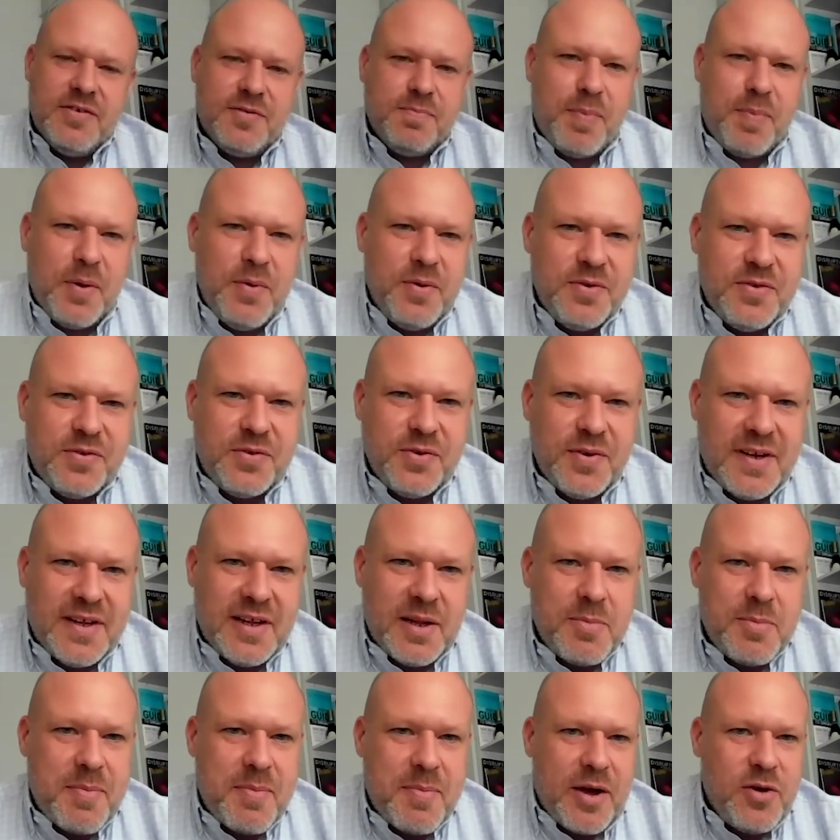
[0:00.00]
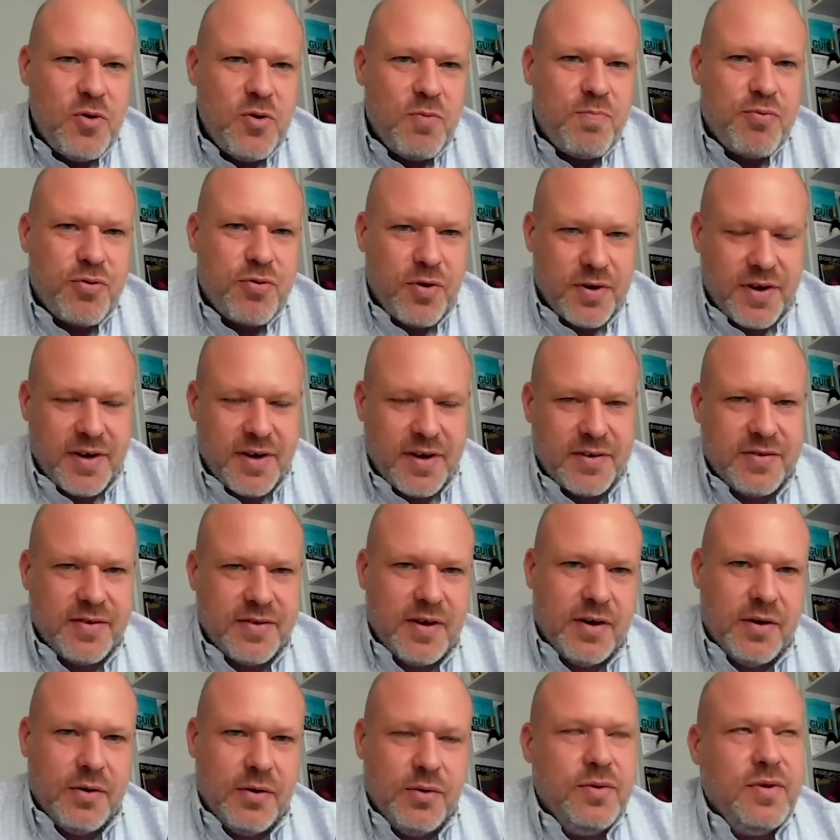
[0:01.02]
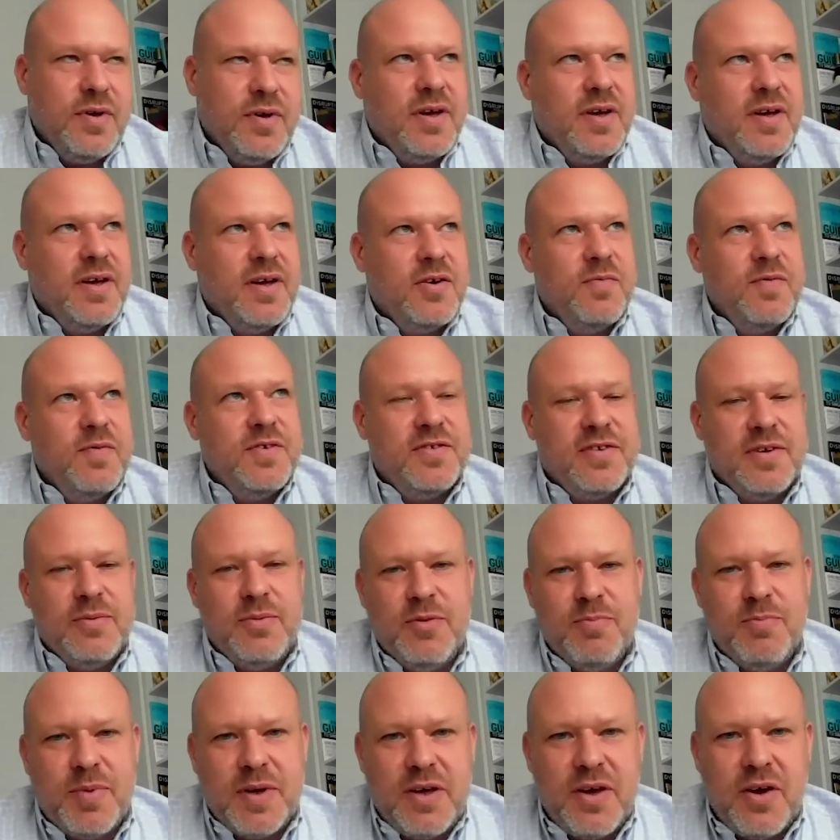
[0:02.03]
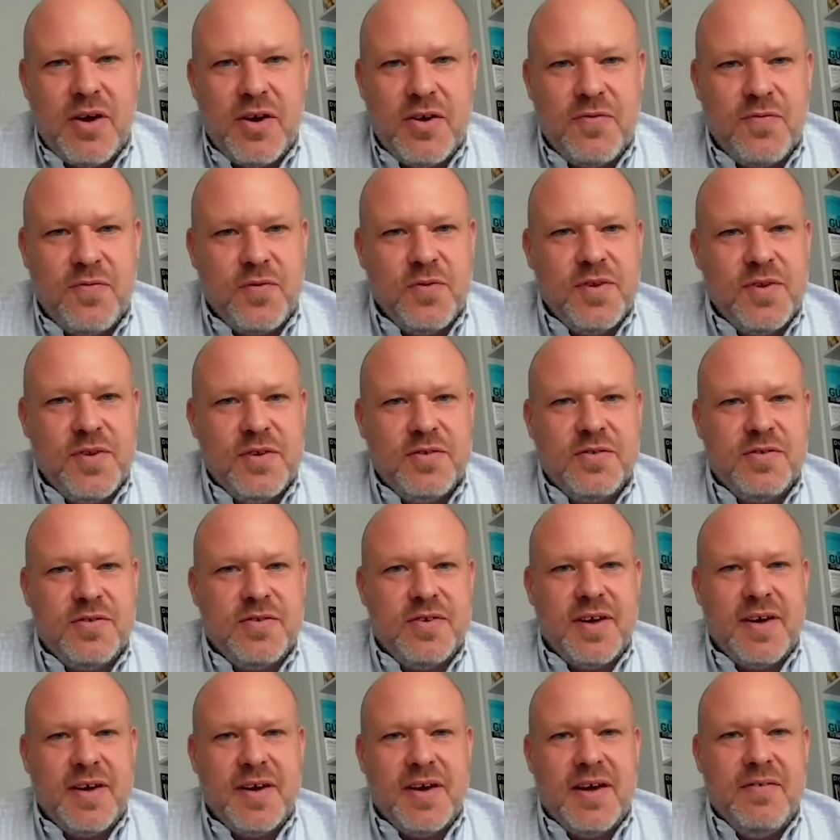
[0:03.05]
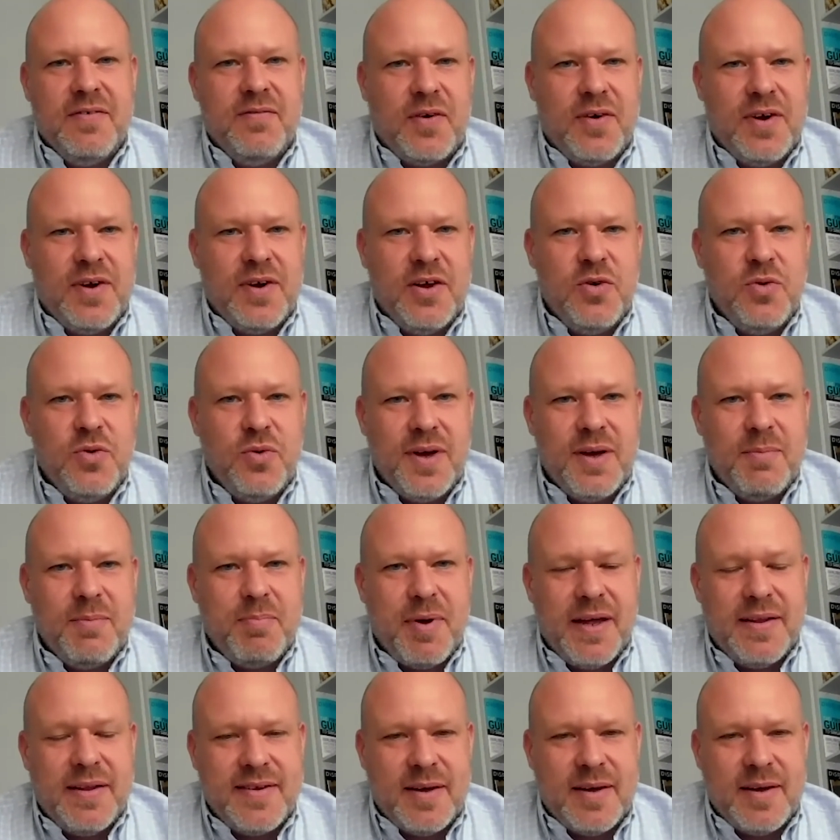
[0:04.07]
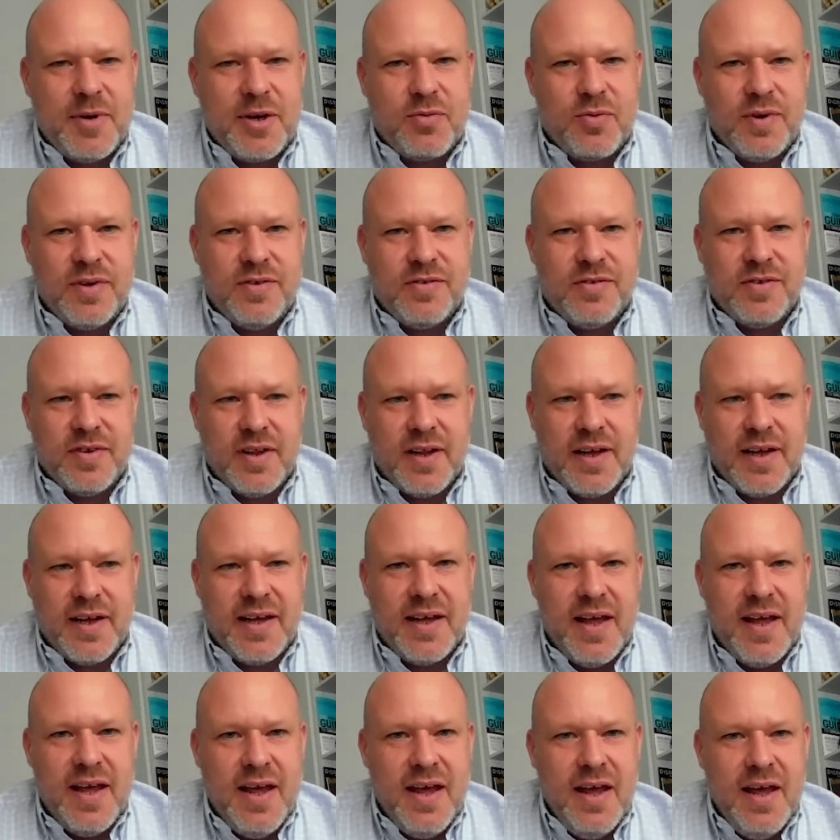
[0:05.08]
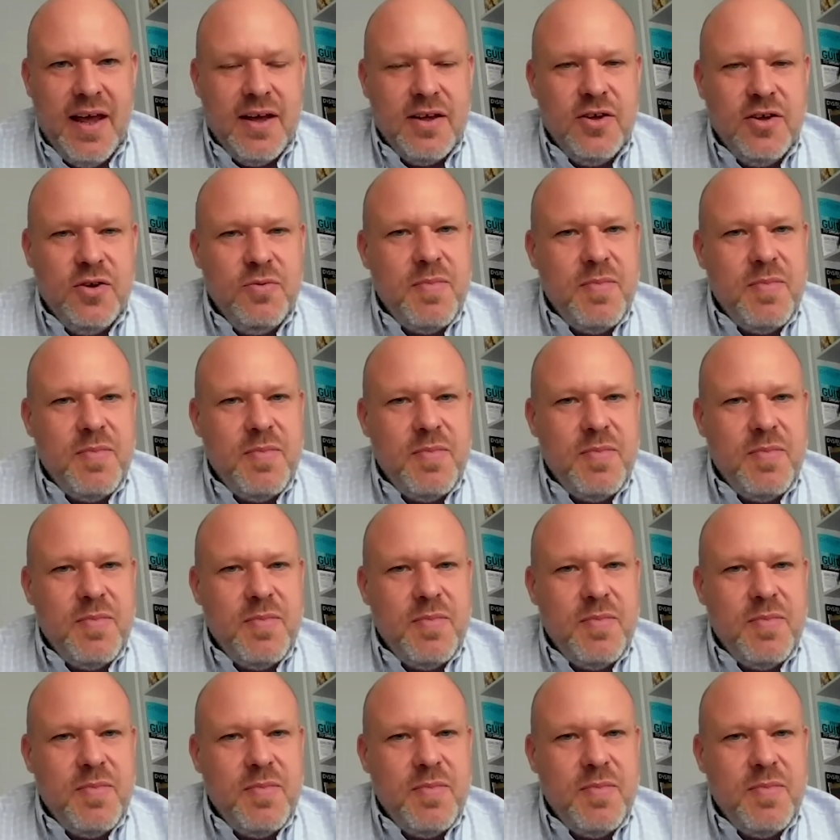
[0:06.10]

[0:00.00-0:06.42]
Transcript: spoken to you a little bit about your product though, and obviously we've been going through this very annoying pandemic recently, you